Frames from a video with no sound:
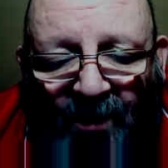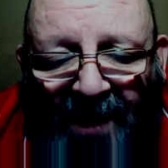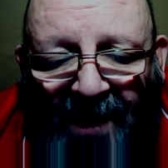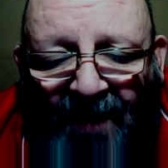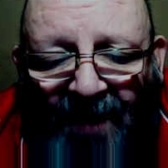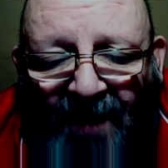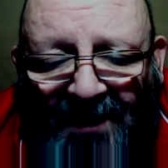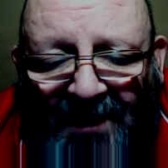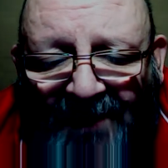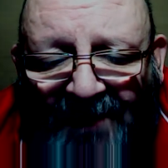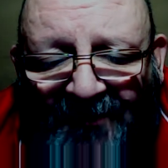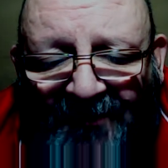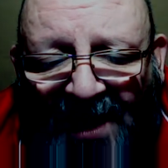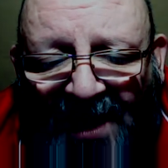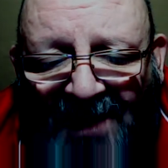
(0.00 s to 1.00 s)
be round
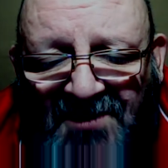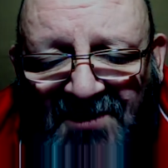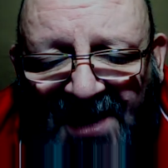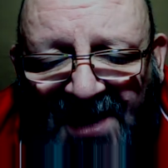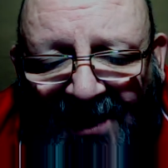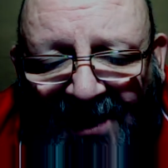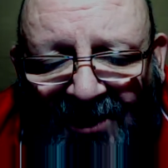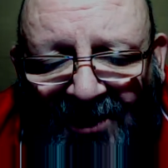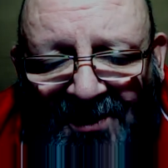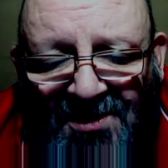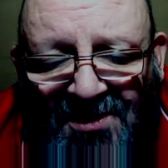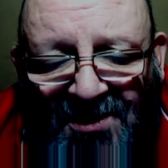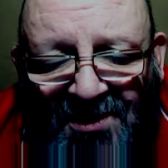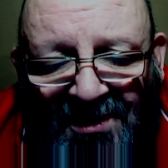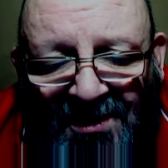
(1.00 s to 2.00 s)
in 5
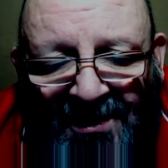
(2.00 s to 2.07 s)
seconds.